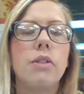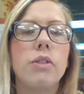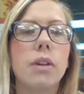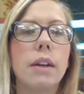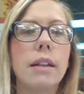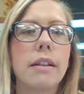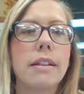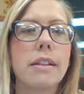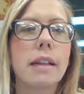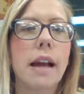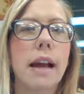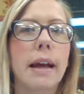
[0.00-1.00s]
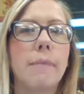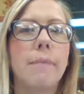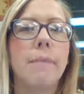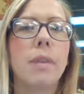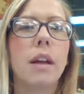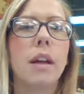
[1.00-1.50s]
During this
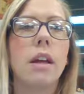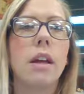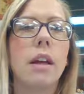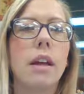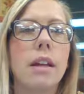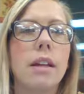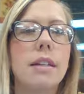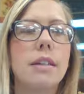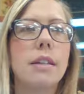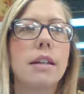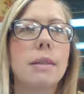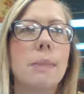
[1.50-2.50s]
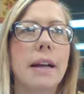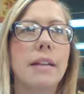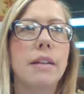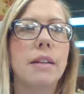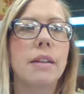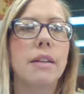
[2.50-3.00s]
time, it is
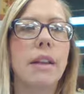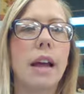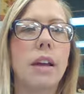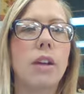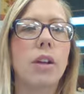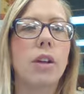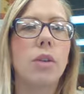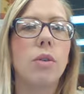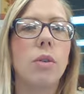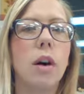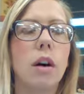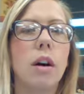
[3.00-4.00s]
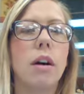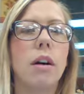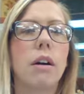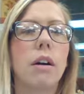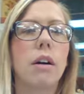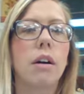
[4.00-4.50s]
expected that you
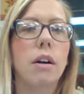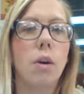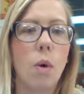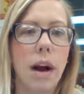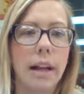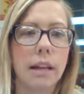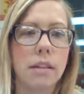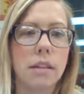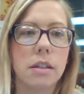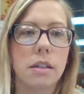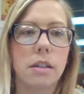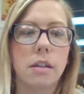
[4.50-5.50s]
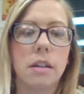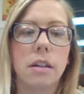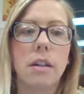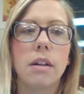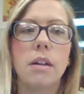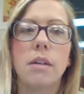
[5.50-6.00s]
are quiet,
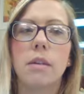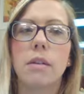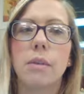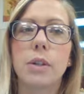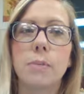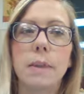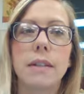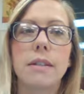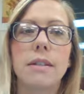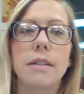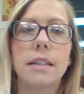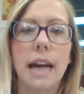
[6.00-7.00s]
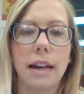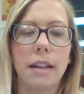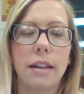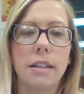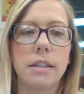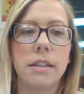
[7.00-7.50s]
which means
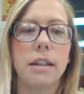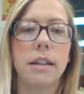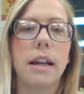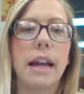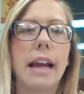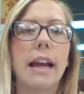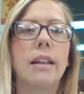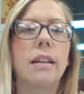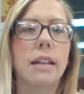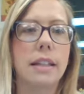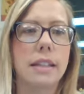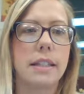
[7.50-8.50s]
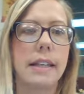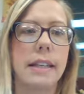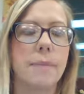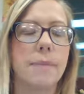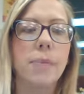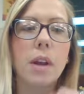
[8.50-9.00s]
silent, and listening.